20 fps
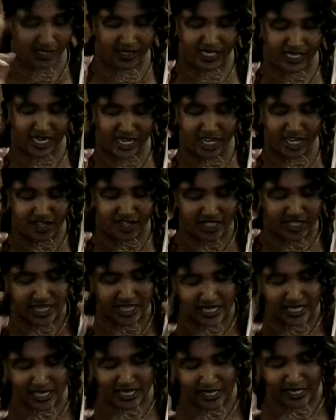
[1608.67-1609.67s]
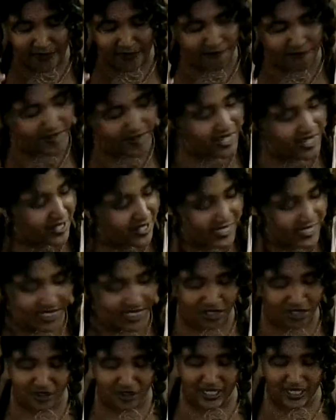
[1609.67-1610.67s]
the energetic interference,
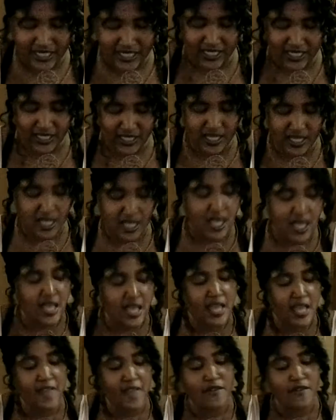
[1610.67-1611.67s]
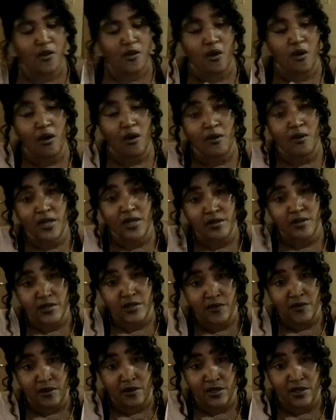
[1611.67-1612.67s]
and all like that. If all we do
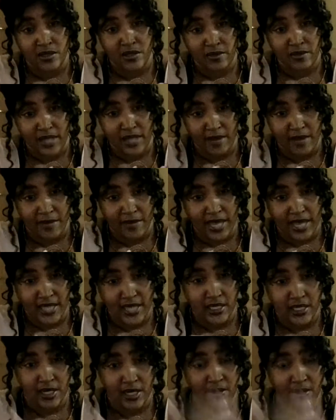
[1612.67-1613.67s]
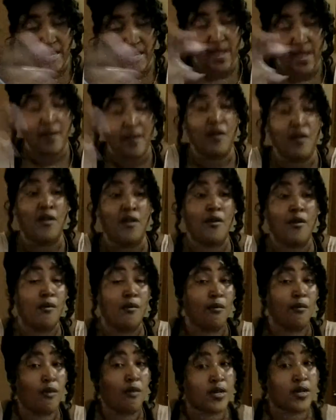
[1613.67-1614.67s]
is focus on that, we actually create
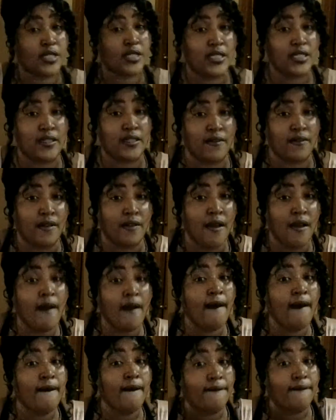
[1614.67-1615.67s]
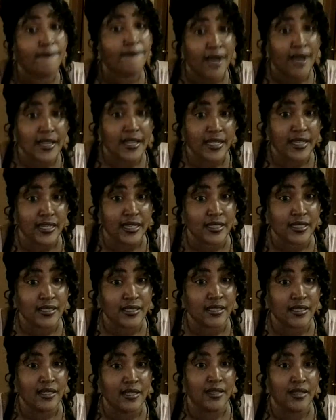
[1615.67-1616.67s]
more shit to fight
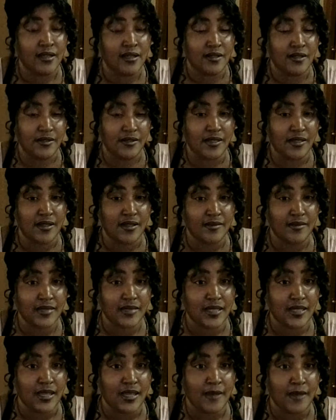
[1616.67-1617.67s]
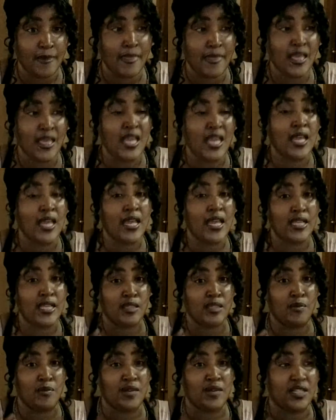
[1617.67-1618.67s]
against. You see what I'm saying? It's
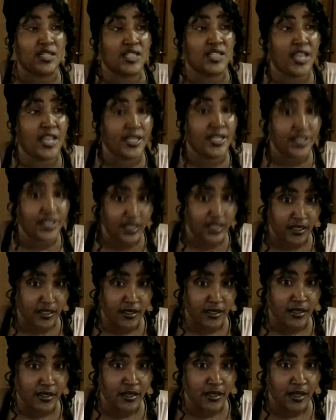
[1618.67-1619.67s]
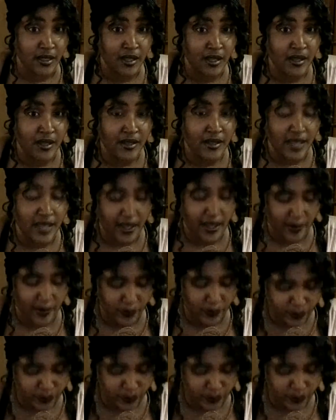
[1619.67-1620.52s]
a projection. Okay.